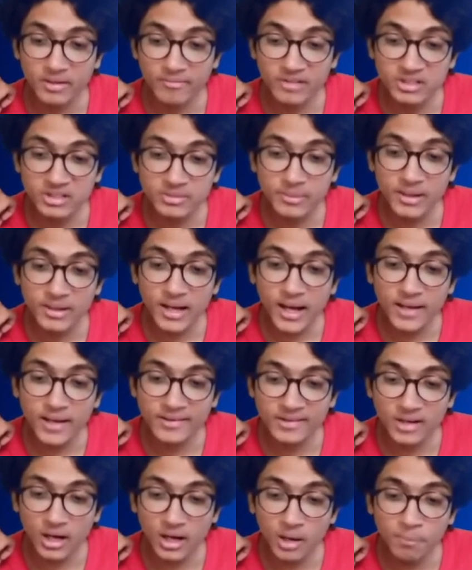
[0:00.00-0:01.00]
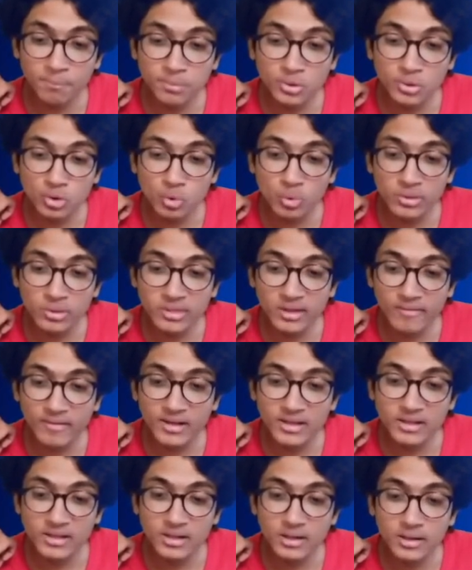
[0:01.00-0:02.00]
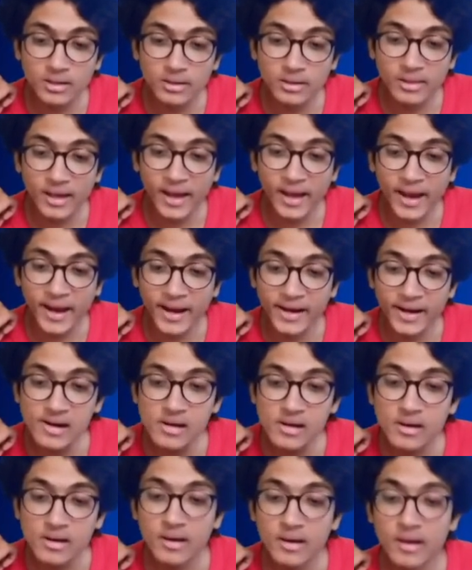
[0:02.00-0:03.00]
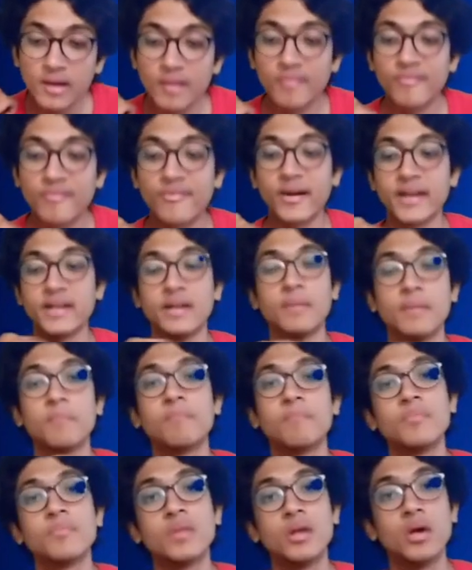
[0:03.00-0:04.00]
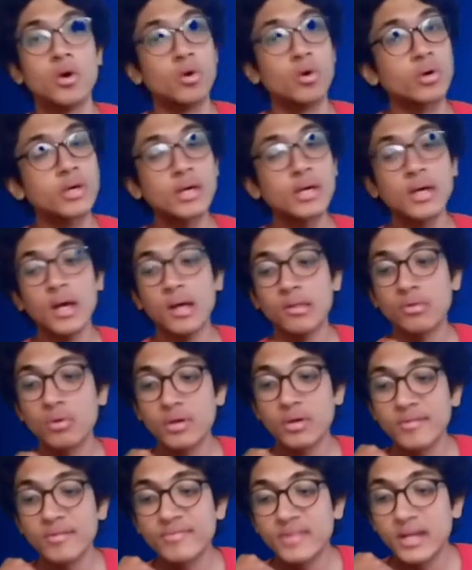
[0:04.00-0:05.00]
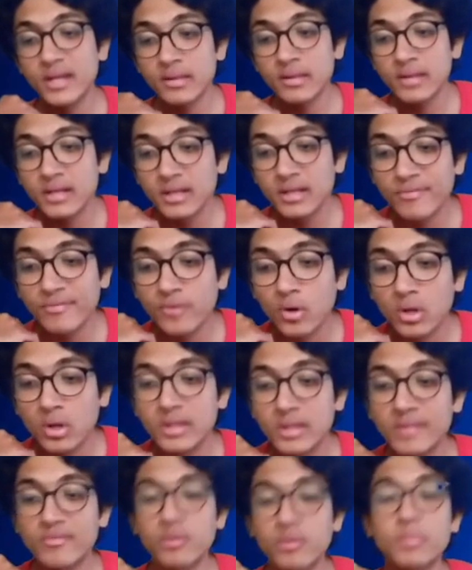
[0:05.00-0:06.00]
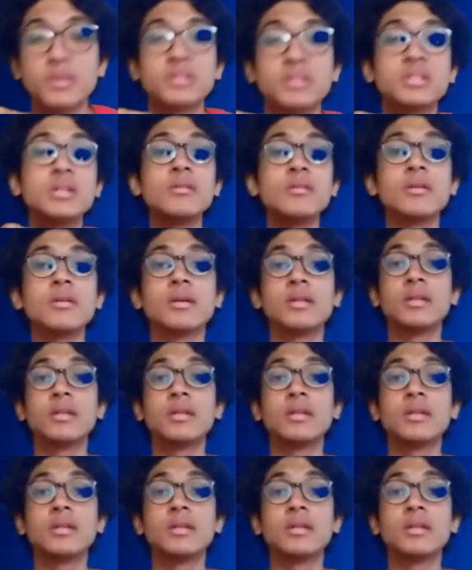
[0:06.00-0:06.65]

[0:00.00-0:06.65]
which may last up to 7 years and fine. Okay, so if there is any false information in